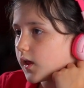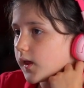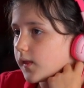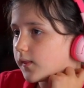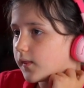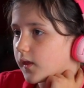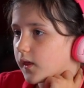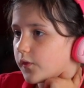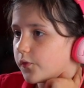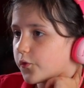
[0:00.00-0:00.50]

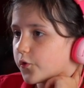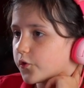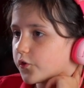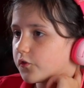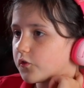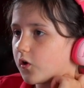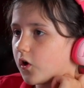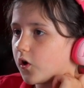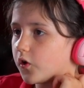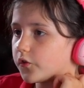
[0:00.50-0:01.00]
and then
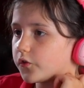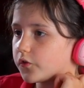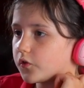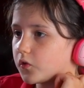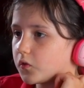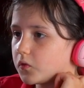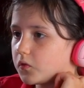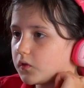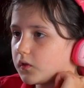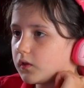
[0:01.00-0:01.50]
there's
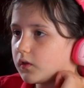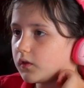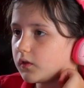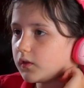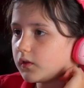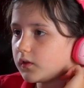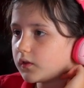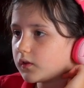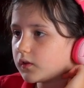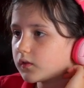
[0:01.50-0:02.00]
also
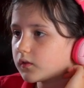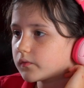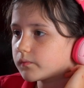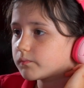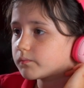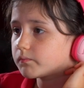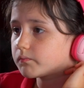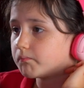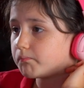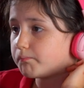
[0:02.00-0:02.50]
the
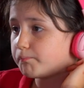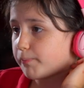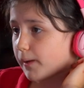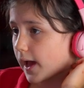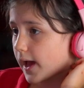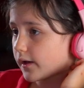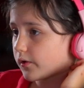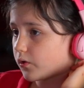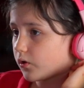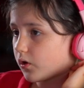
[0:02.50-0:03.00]

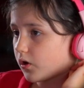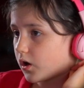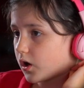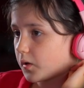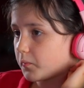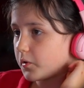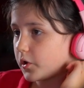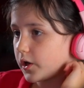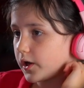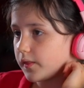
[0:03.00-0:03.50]
battle
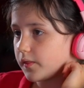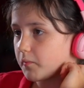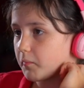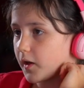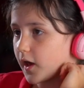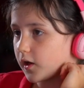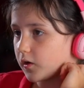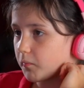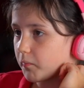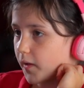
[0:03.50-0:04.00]
armor in the
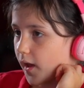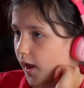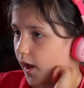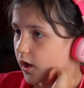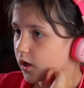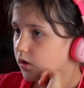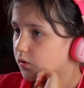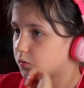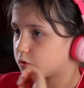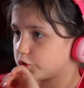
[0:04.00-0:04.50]
battle
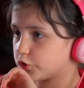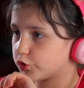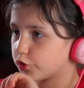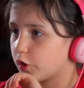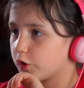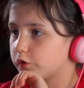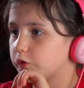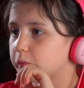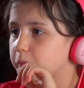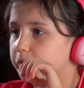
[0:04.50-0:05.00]
pack, which is
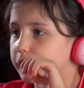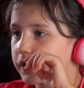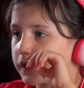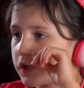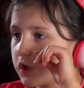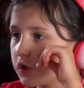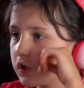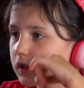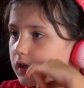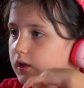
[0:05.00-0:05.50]
also pretty
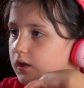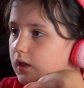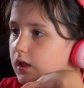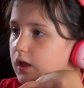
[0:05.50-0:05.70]
good.